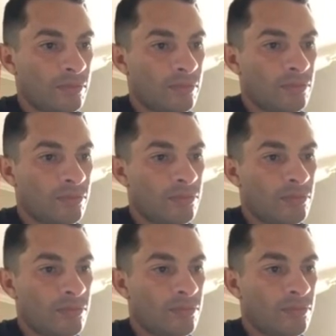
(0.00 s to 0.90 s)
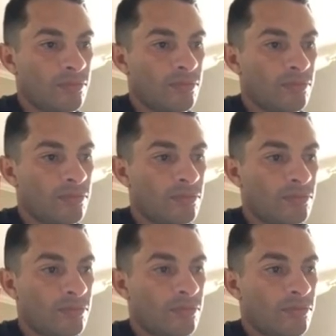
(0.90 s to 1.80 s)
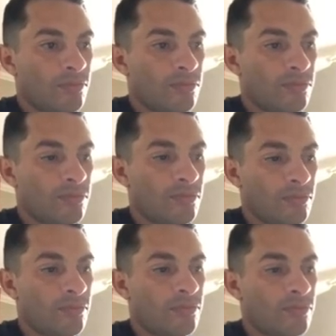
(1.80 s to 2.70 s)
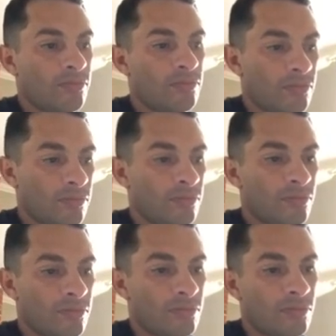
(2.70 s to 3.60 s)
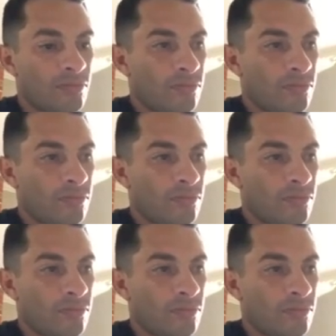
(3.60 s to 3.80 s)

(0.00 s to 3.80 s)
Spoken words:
The person shown says nothing.